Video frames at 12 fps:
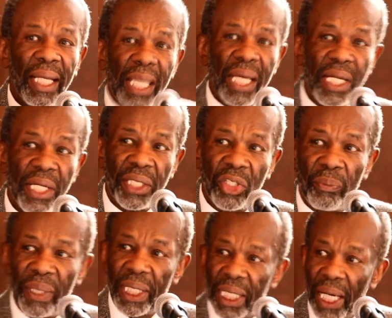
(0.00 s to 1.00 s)
needs to
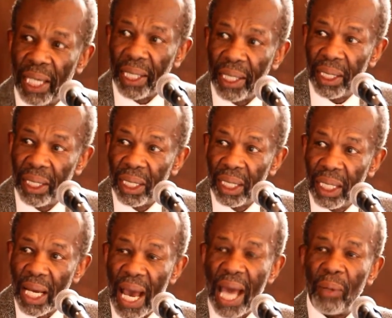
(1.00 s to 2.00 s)
be done
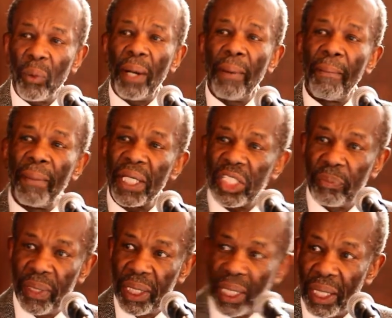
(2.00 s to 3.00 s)
and what must
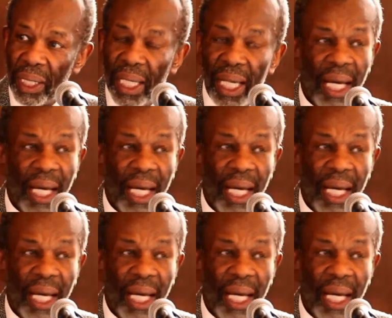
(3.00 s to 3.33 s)
be done.